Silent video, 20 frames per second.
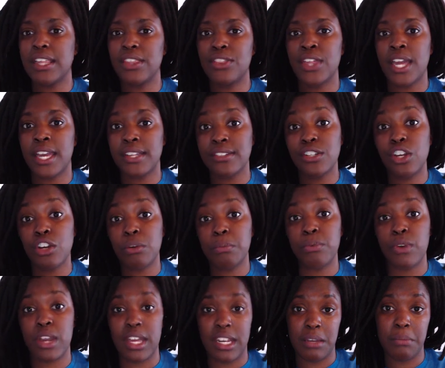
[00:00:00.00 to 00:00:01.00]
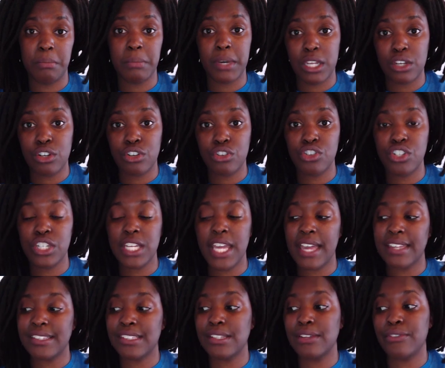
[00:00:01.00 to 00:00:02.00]
that's her bread and butter. She
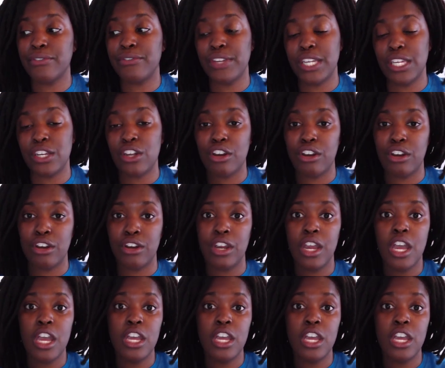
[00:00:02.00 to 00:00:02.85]
has to feed her.